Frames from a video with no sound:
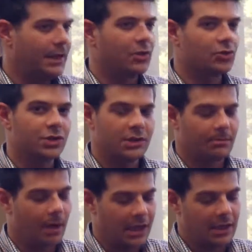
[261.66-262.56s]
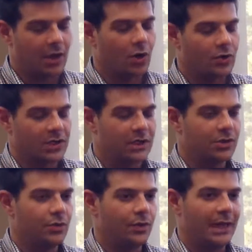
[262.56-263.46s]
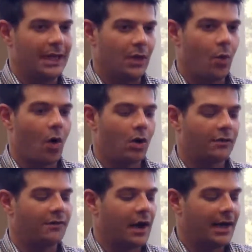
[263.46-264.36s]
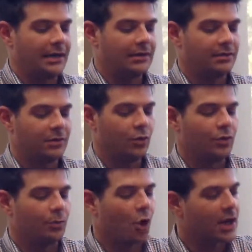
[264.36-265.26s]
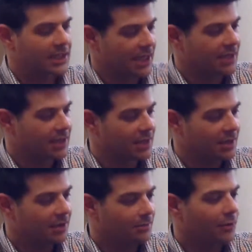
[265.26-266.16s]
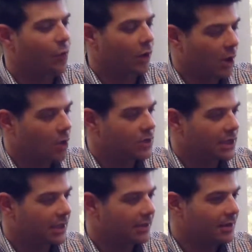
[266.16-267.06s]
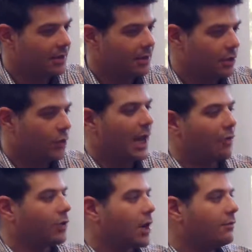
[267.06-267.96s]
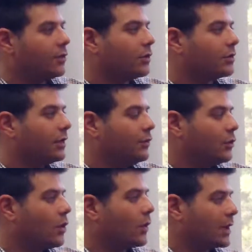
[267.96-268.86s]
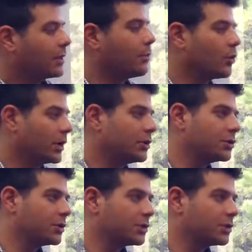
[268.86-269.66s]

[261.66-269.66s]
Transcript: I mean, there's money that goes into getting qualified through the process before closing that you can't recover if you don't get the mortgage.